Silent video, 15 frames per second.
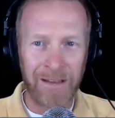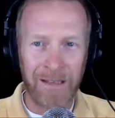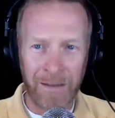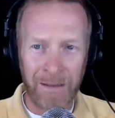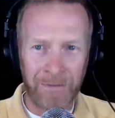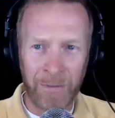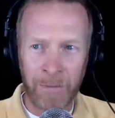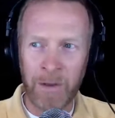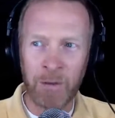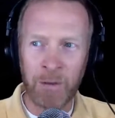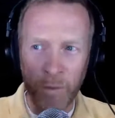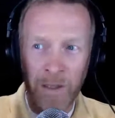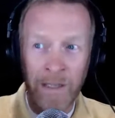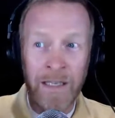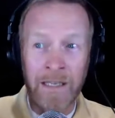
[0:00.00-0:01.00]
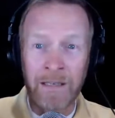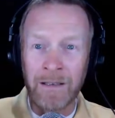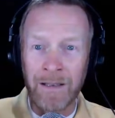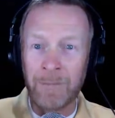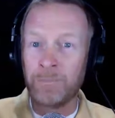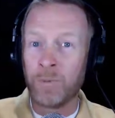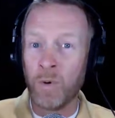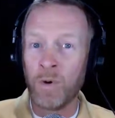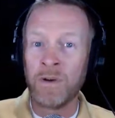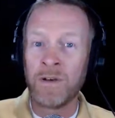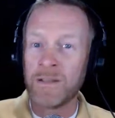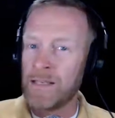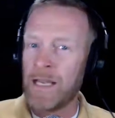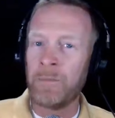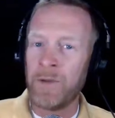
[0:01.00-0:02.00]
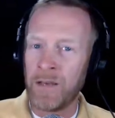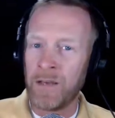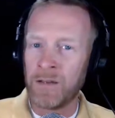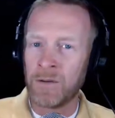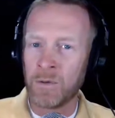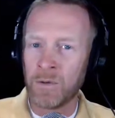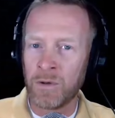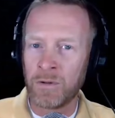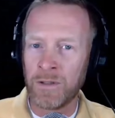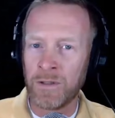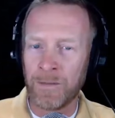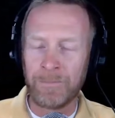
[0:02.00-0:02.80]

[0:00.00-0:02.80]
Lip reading: If something really important is happening in the world,